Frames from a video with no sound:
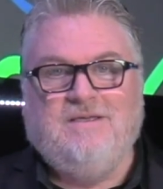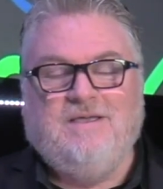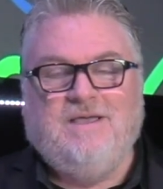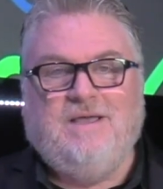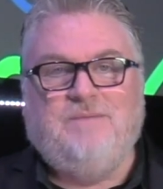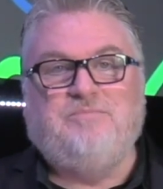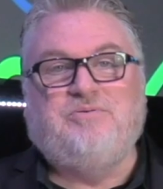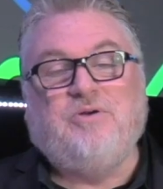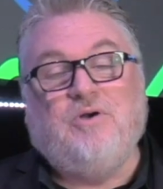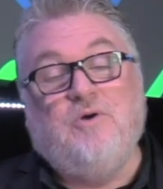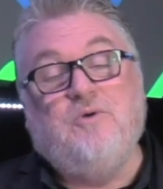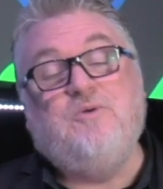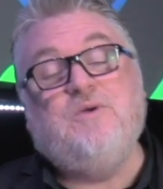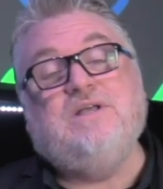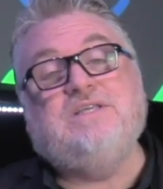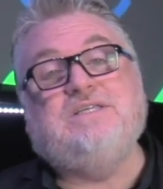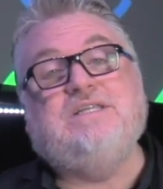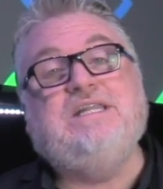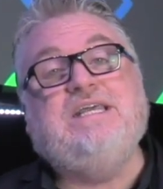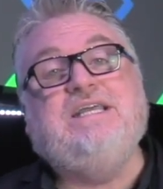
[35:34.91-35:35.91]
And
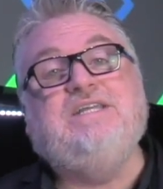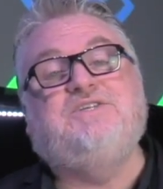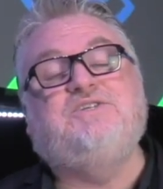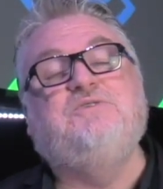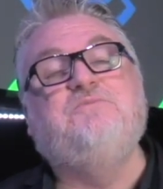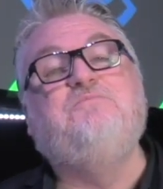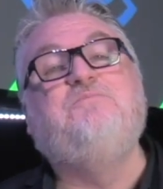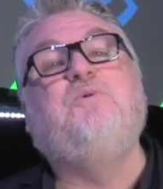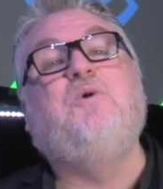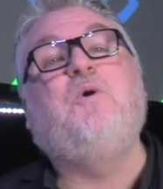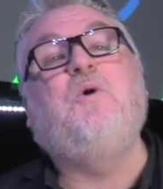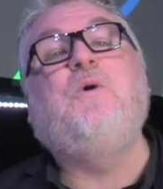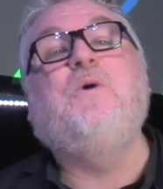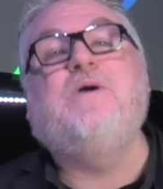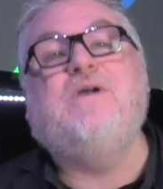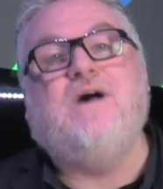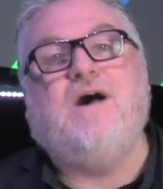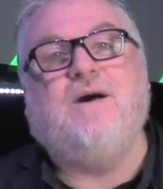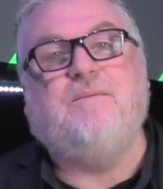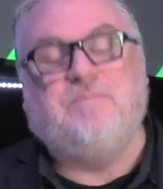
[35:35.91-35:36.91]
progress leads to
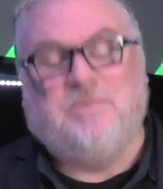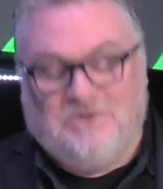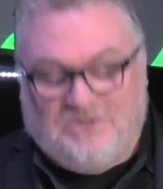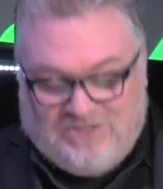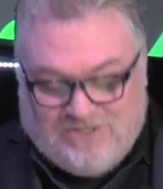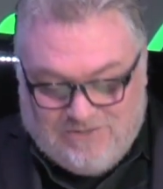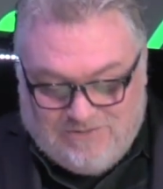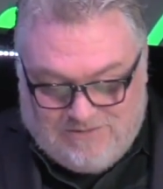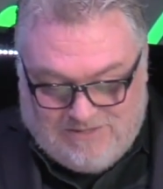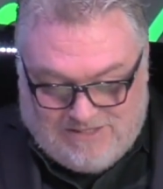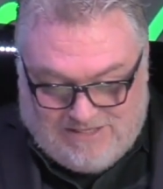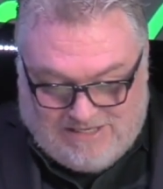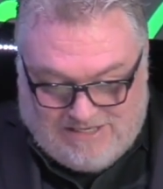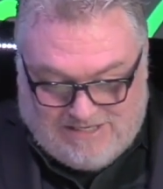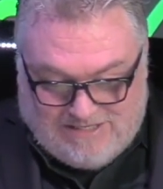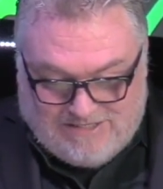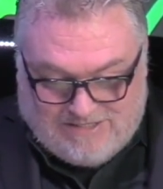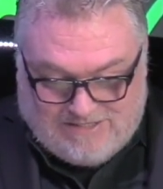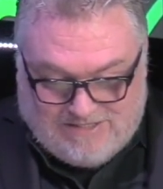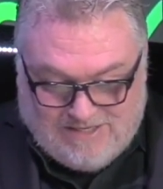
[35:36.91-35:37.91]
more
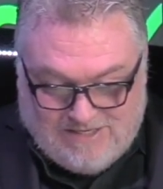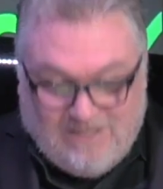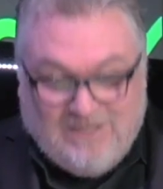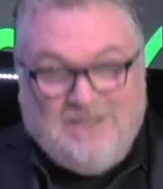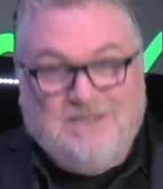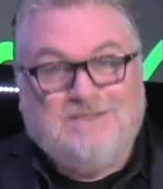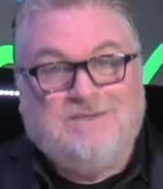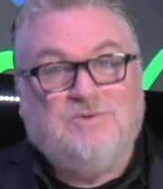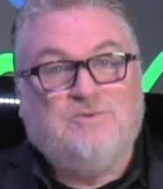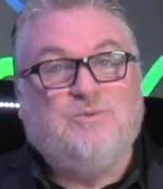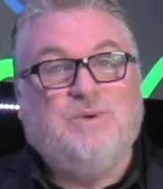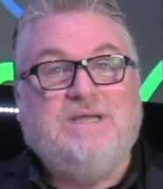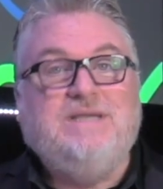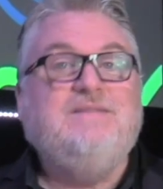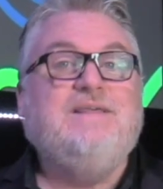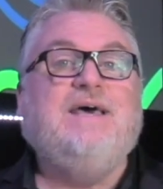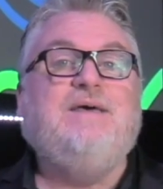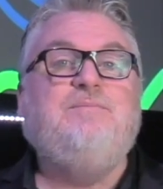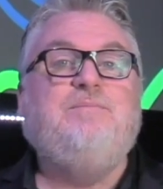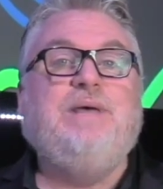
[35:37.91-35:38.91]
opportunities to
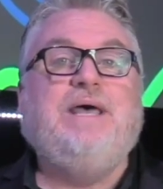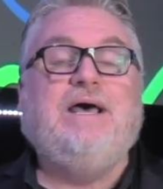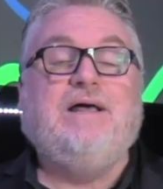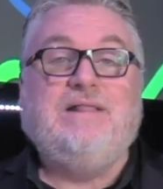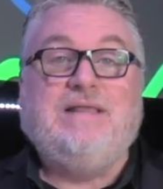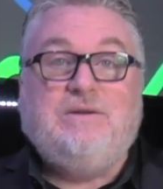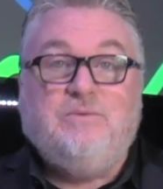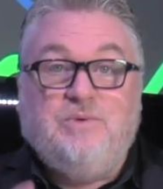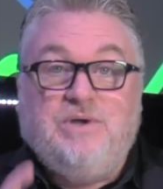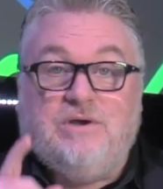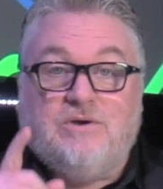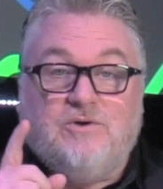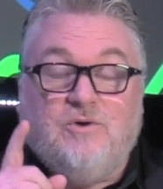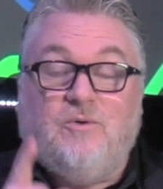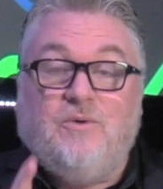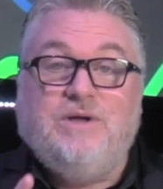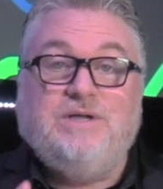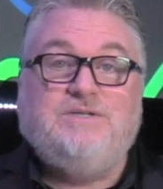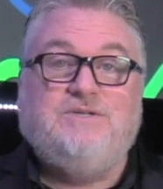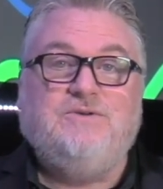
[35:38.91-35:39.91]
ring that bell, and we are
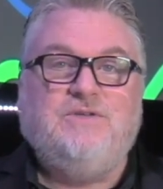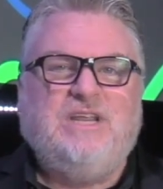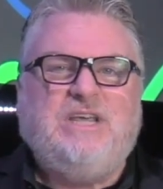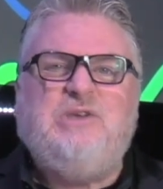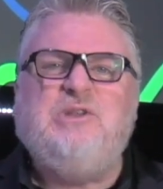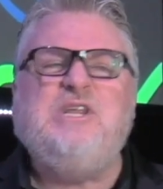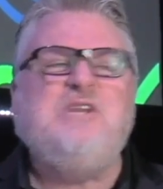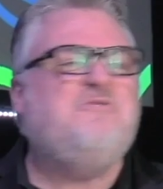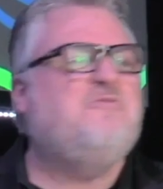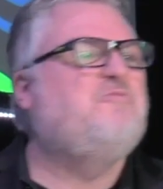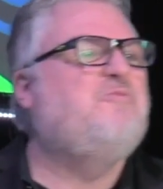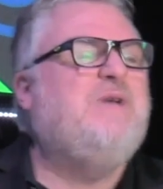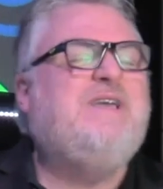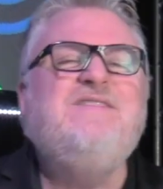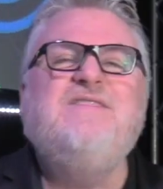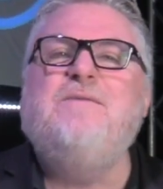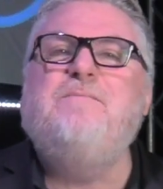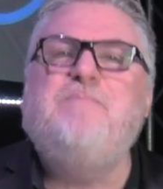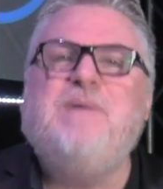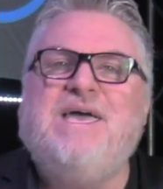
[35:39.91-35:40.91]
going to. You need to
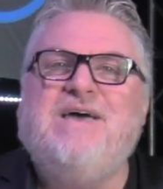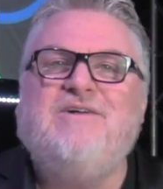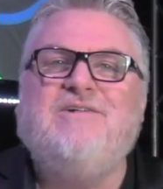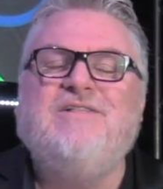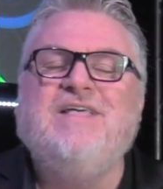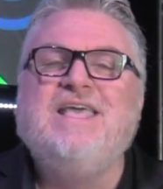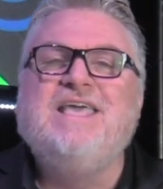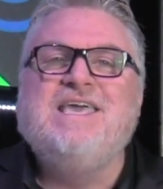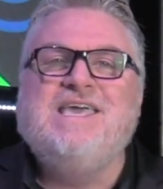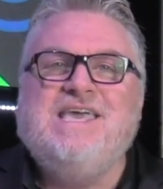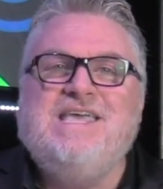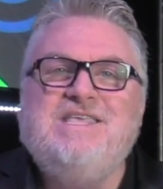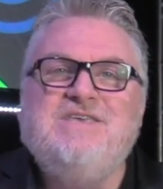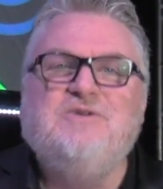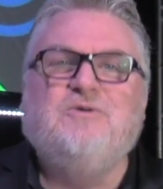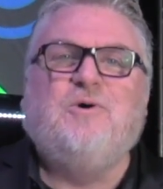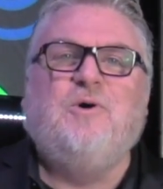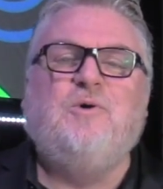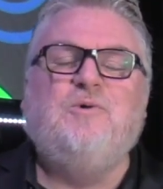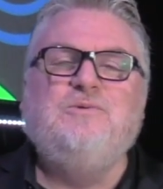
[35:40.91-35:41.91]
ring the bell in
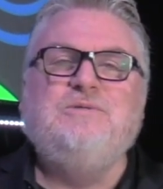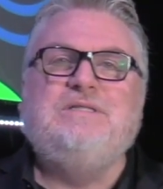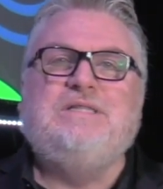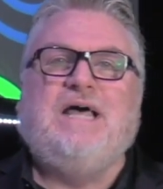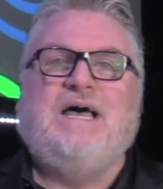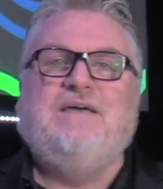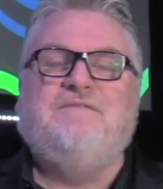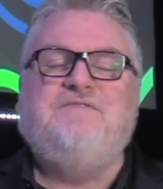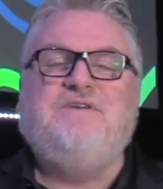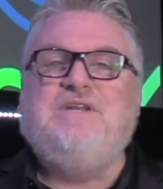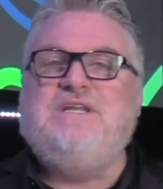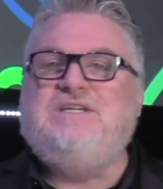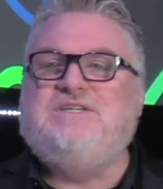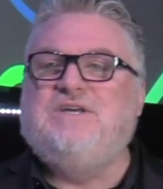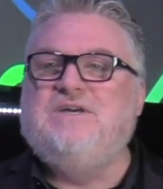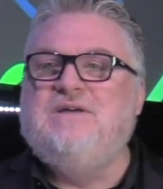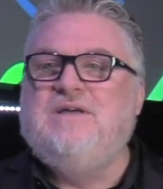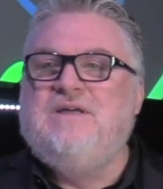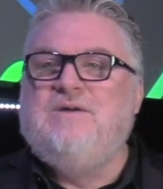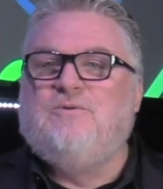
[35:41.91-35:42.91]
your own life. You need
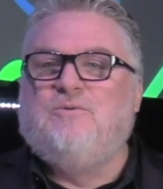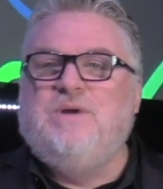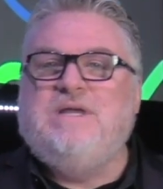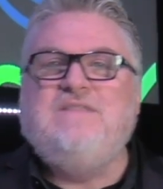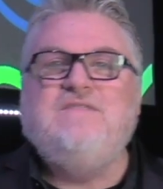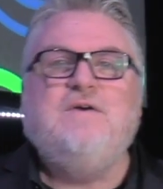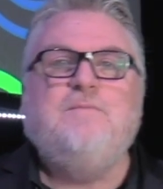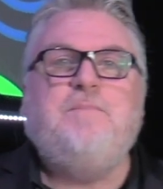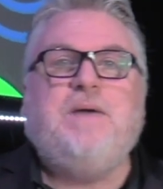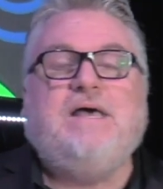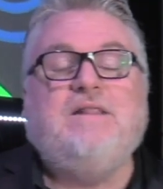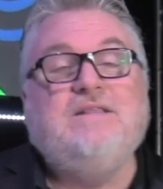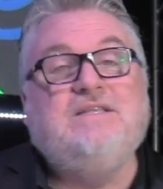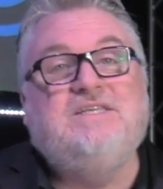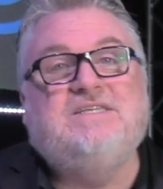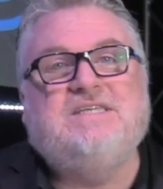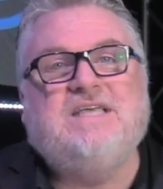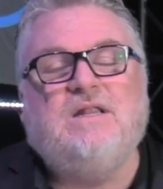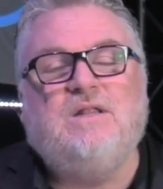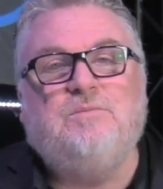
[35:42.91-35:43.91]
to ring the bell
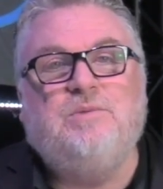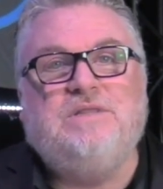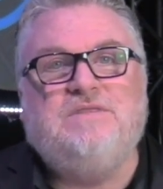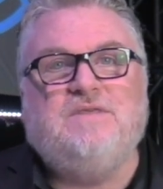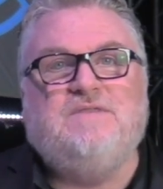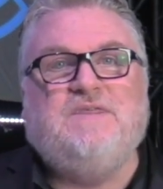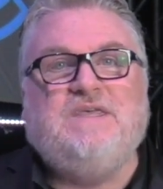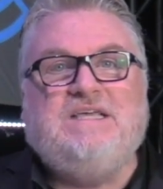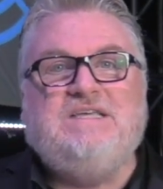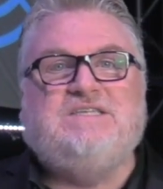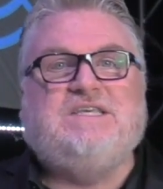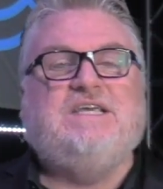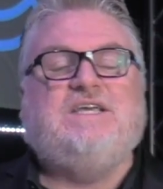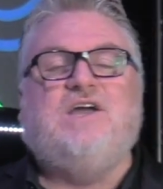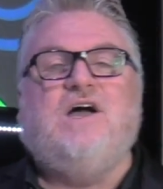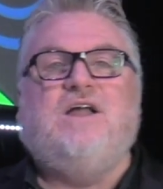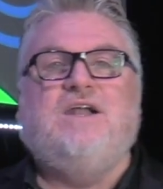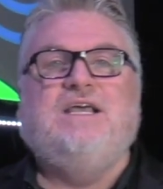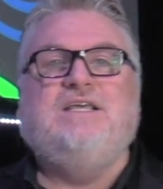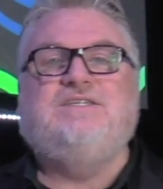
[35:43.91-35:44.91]
and celebrate the things that
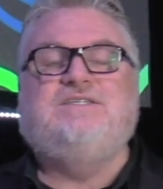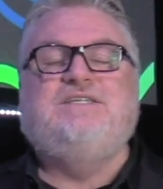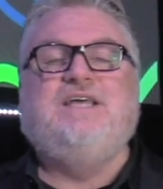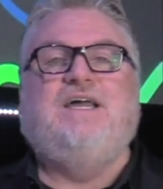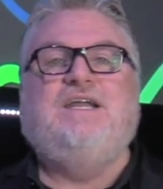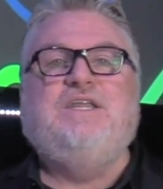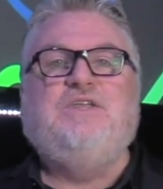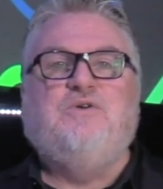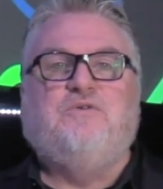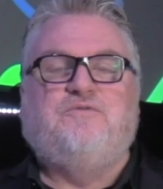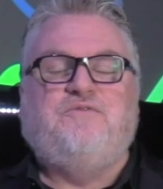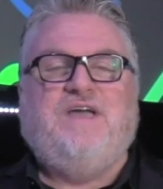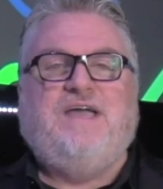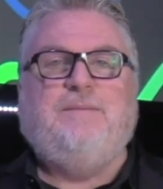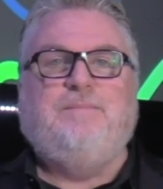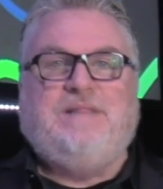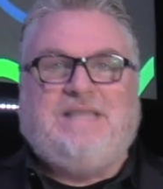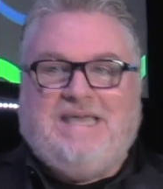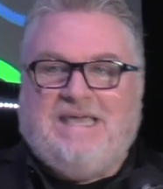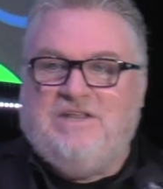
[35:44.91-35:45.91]
God has done in your
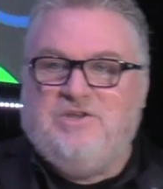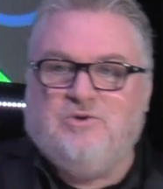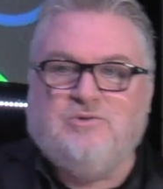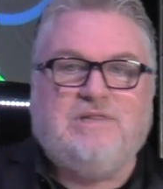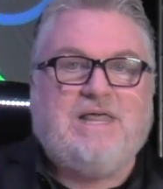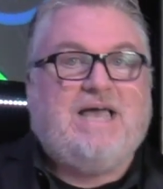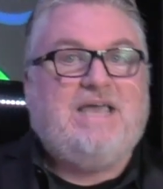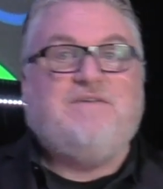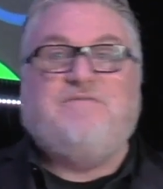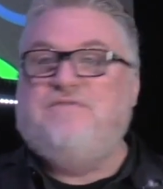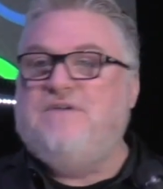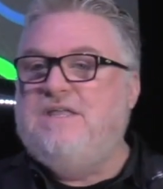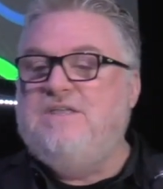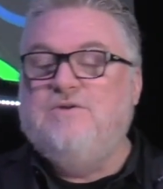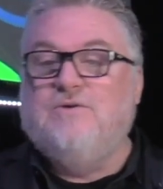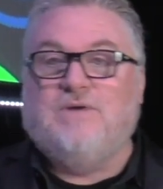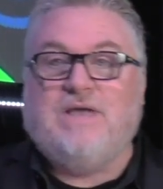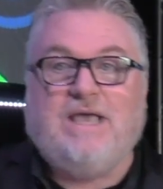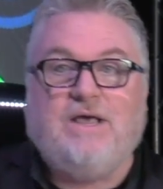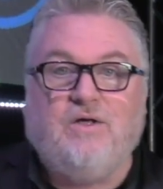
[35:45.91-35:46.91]
family, in your life, in
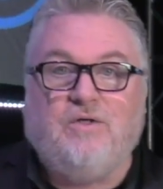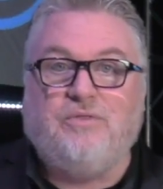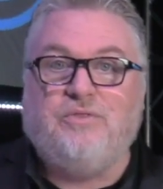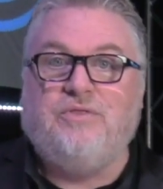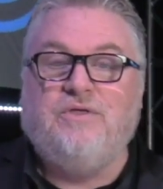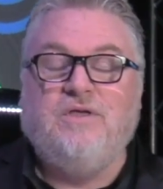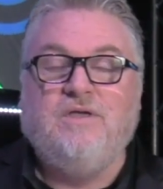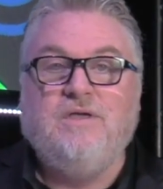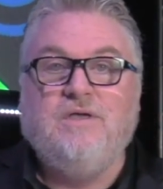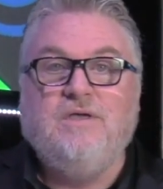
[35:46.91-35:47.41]
your health,